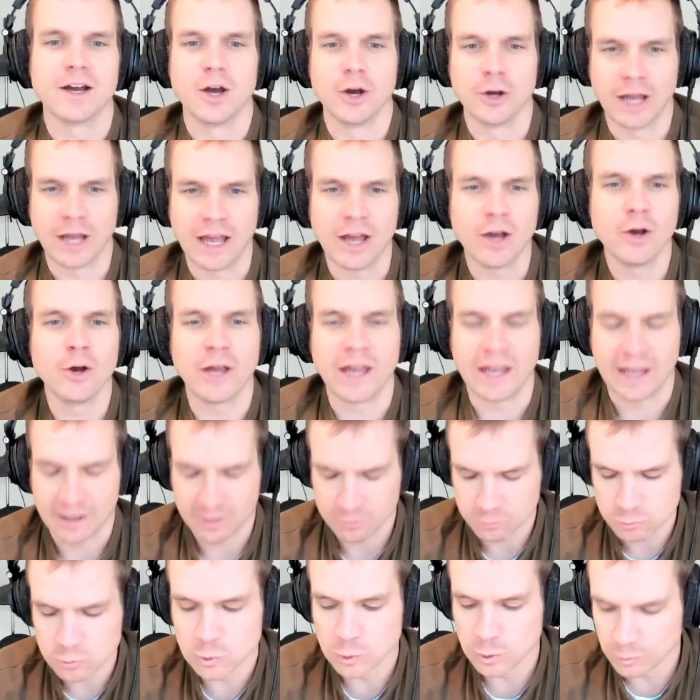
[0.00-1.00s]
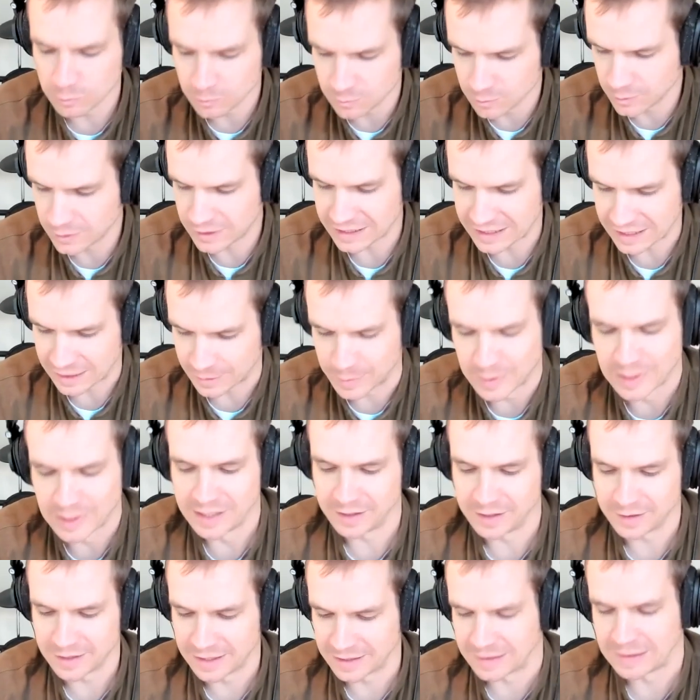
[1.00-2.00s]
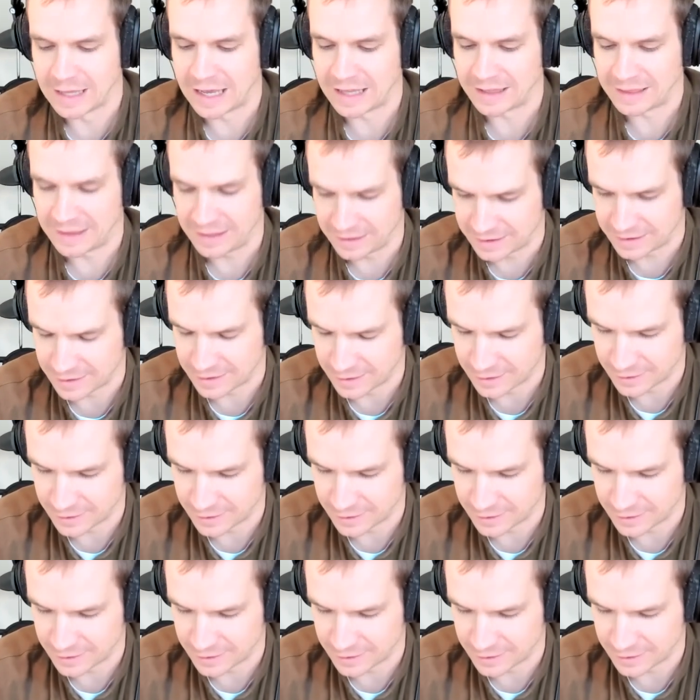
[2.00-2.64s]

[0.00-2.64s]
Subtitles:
Okay. Okay. We'll let that be. But I think